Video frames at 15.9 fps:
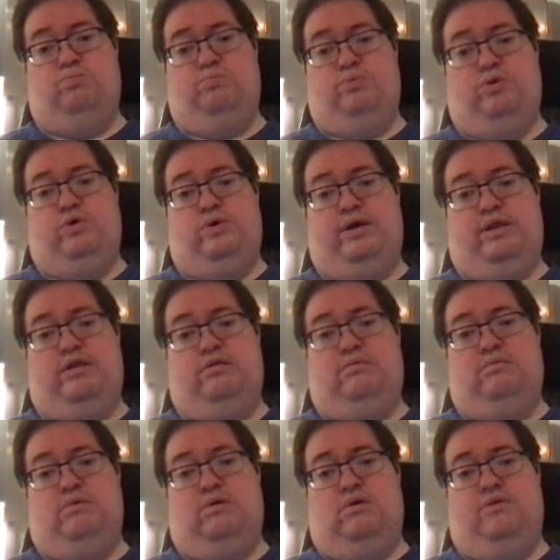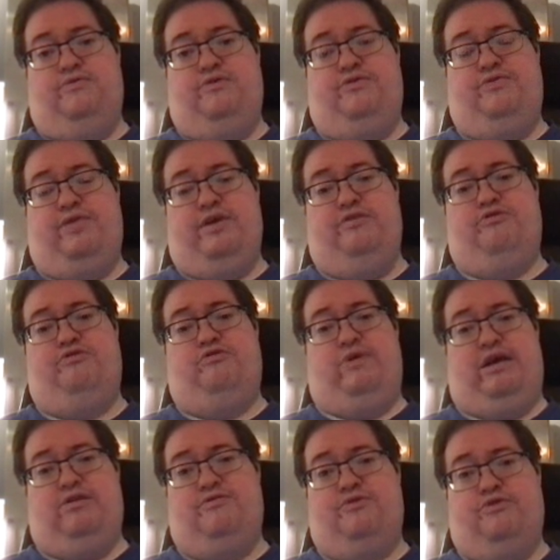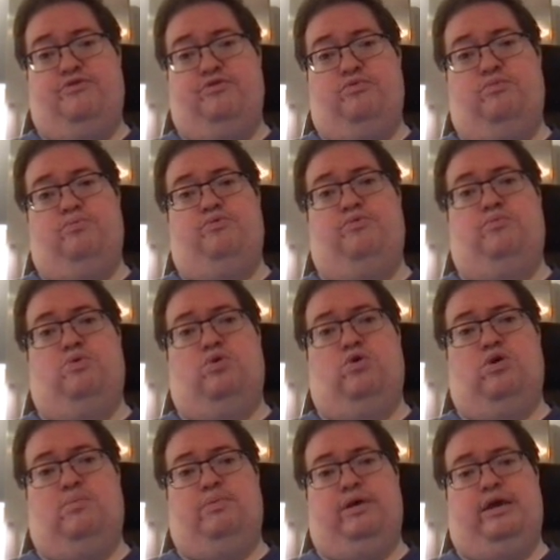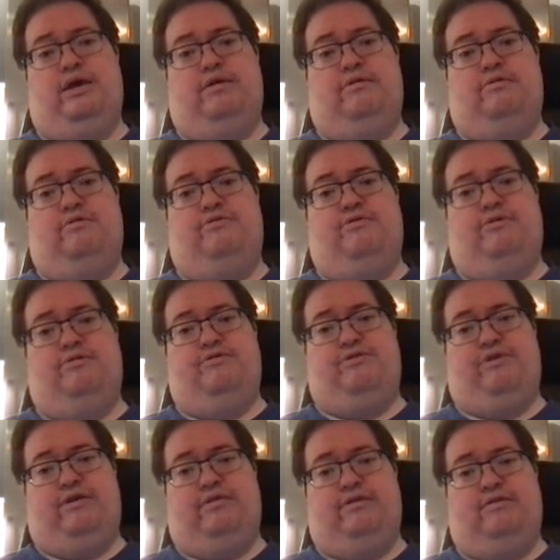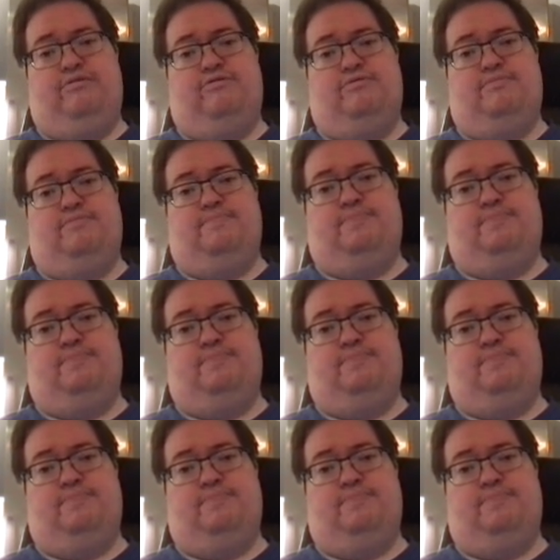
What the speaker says: you can all of these things transfer to more complicated settings.